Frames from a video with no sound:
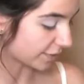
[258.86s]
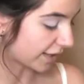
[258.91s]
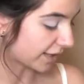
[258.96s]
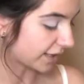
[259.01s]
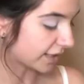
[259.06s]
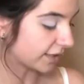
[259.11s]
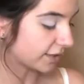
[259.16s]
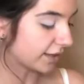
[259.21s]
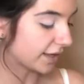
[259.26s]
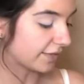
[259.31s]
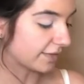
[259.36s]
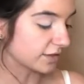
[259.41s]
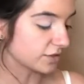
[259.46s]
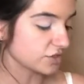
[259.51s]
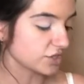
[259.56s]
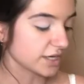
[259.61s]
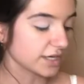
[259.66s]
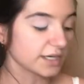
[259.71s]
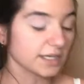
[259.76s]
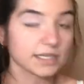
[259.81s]
palette in the
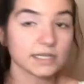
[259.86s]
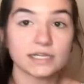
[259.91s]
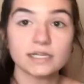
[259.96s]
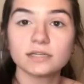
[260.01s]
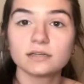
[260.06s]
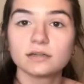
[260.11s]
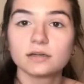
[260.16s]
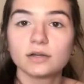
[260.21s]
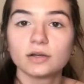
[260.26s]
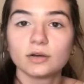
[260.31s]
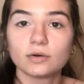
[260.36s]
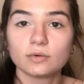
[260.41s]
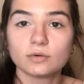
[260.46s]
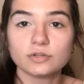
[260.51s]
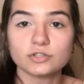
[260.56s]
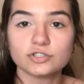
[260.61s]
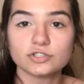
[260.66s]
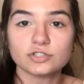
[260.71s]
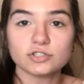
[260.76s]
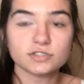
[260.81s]
shade Elite,
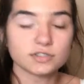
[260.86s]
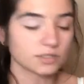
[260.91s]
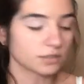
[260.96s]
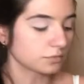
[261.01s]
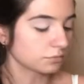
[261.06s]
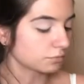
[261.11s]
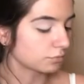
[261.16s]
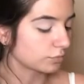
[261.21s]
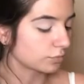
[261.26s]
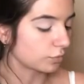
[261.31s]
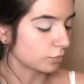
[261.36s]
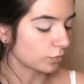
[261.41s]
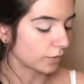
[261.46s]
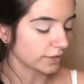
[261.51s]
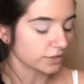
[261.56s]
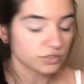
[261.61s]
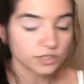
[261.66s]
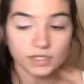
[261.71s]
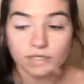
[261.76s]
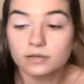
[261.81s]
which is just the
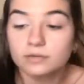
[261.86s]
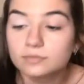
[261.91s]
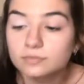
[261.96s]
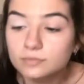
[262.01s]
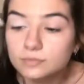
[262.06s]
white shade.